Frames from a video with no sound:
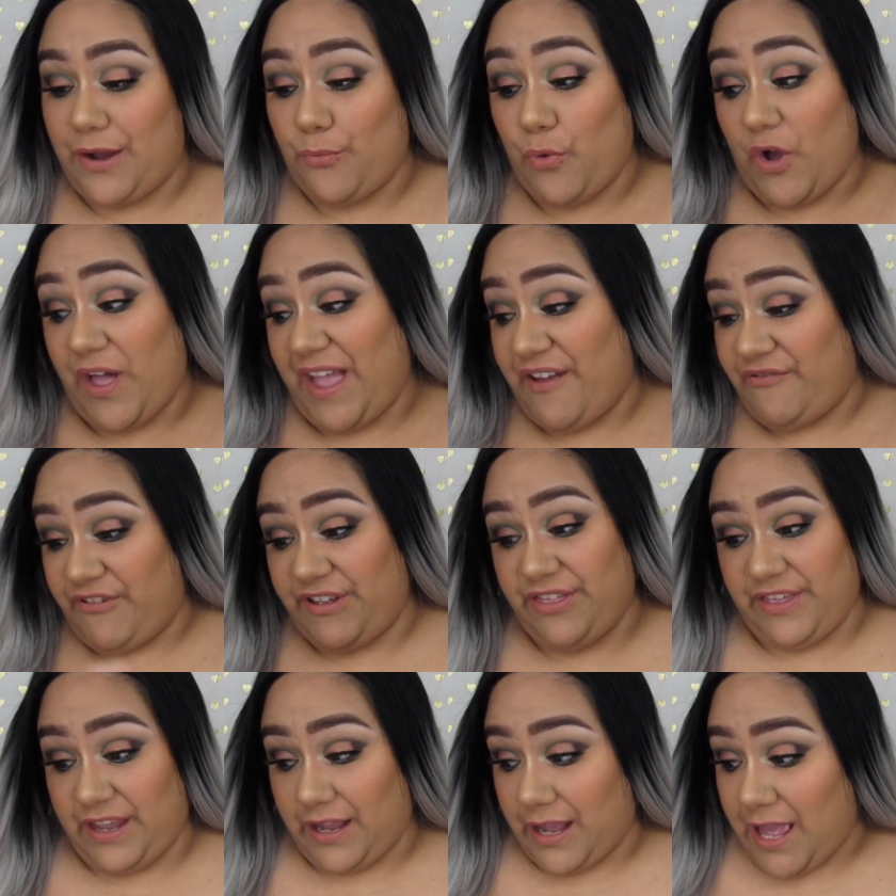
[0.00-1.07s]
Well,
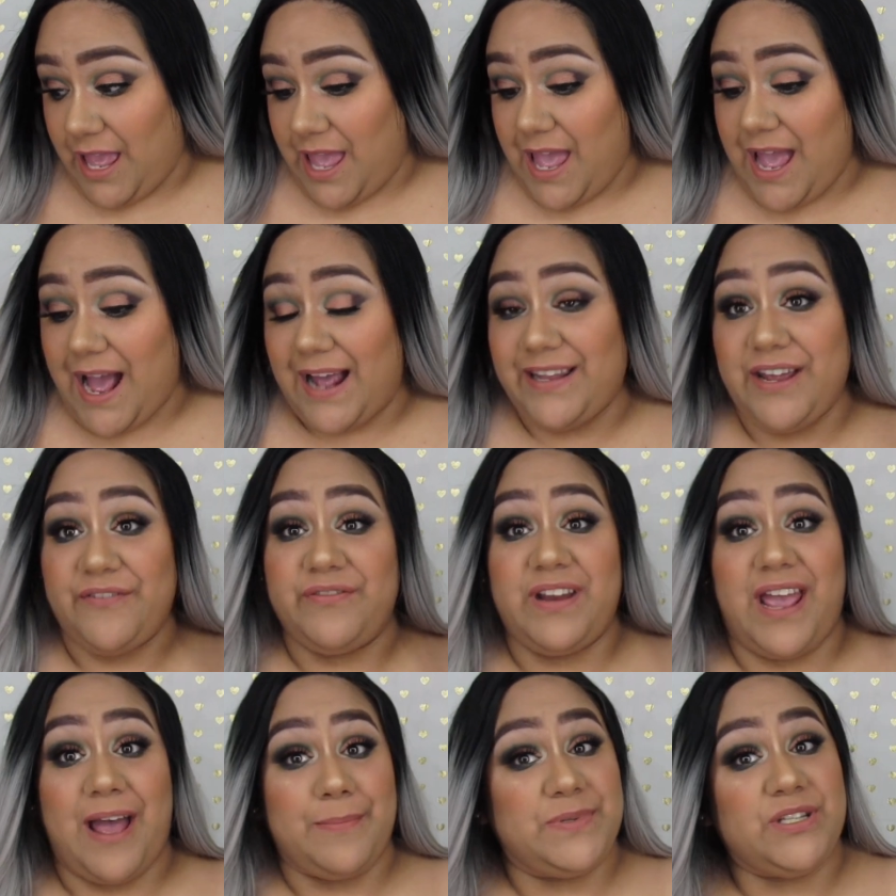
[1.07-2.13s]
everything. I loved
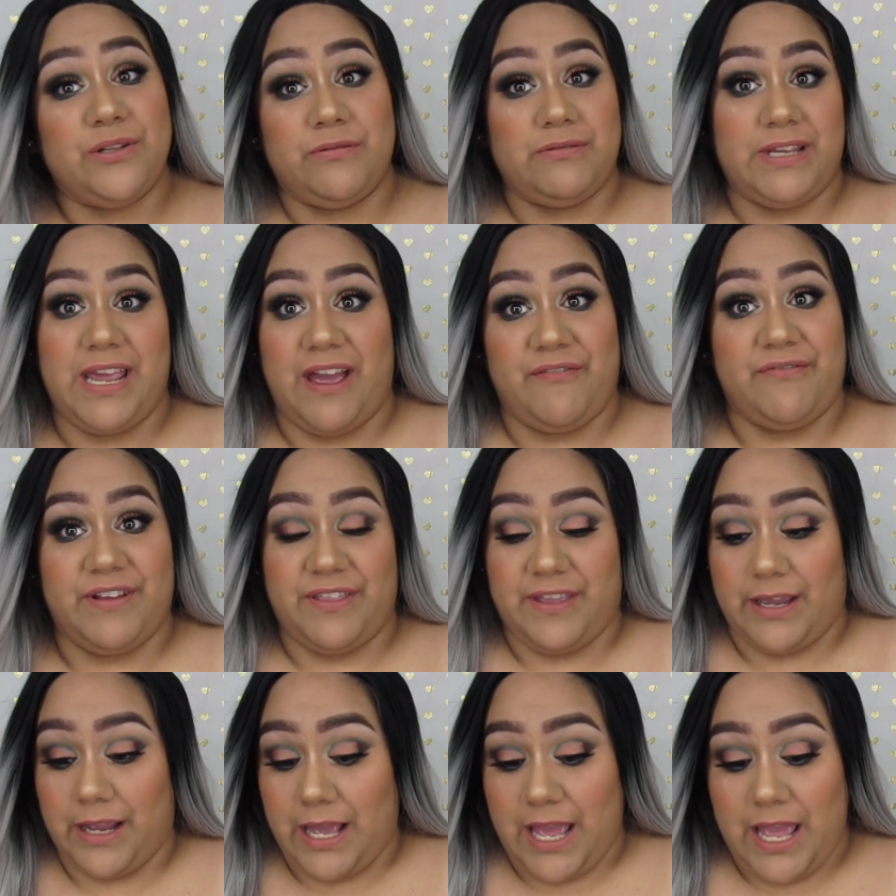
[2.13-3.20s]
absolutely
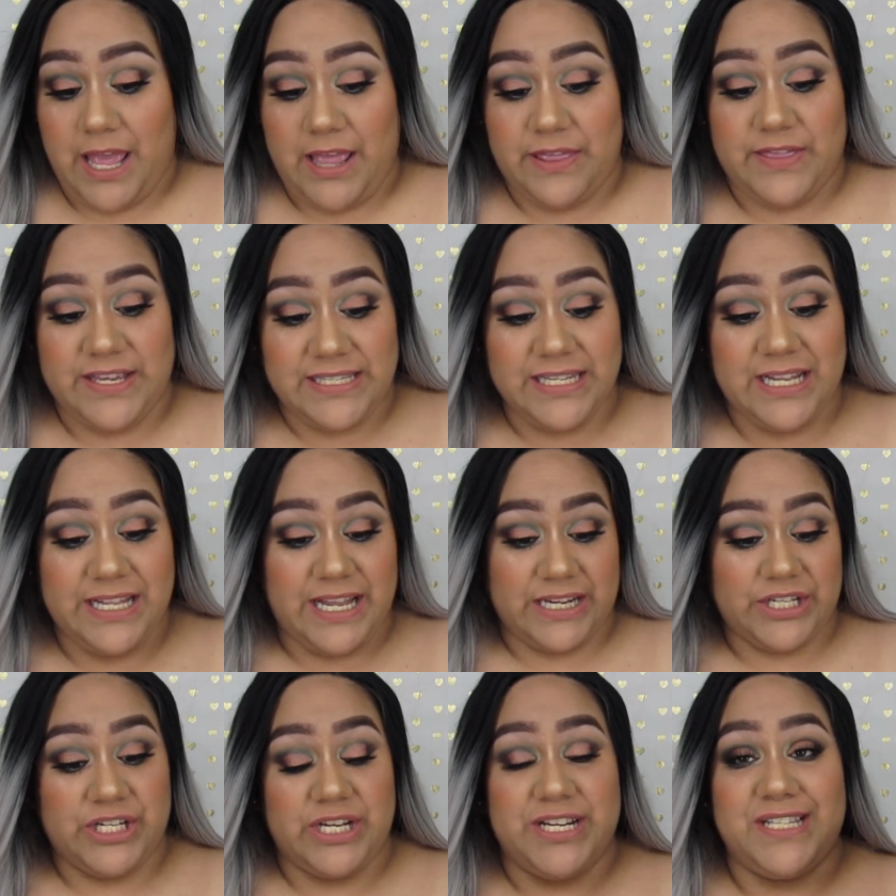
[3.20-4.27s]
everything. This
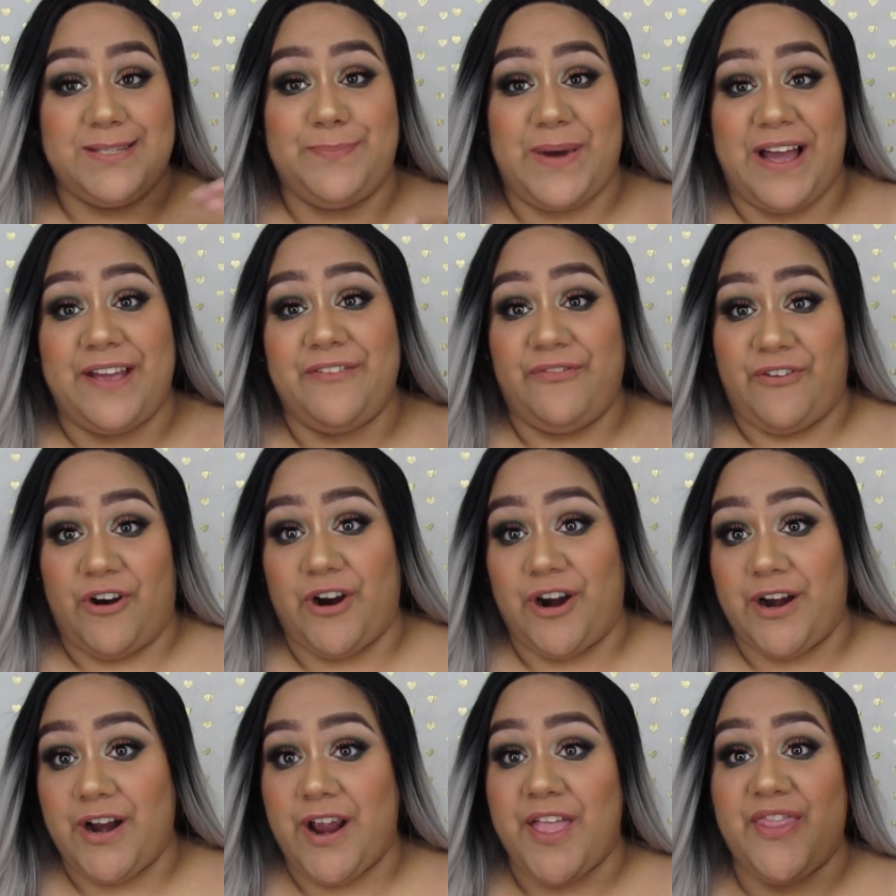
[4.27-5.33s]
collection is by
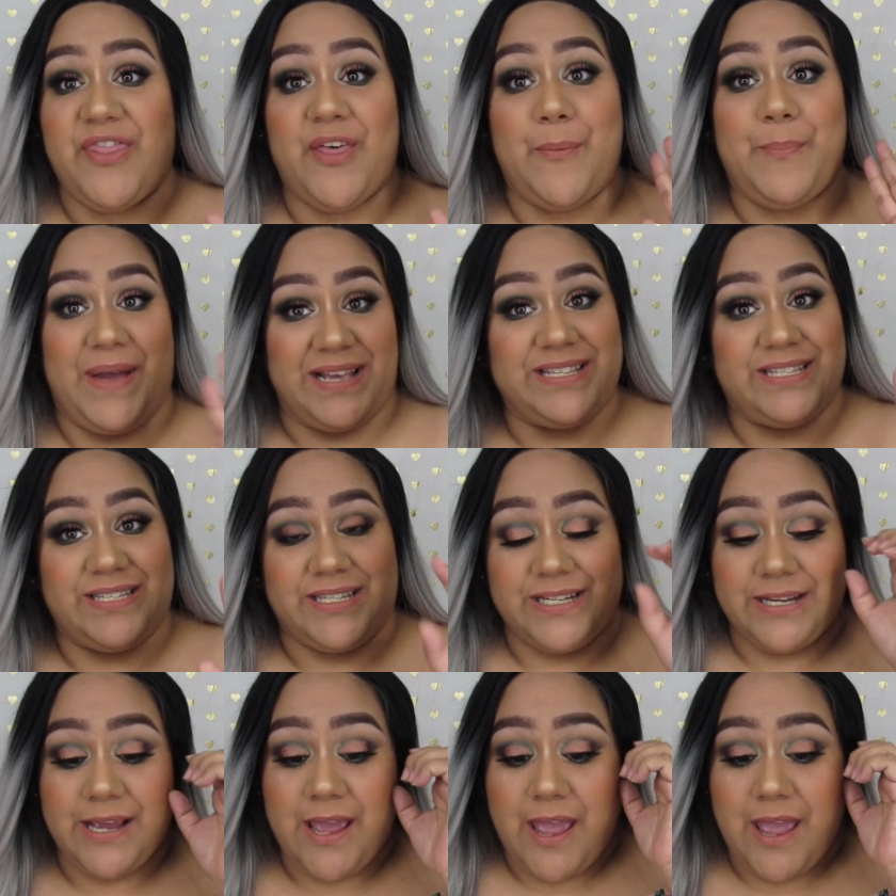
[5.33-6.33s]
far the best.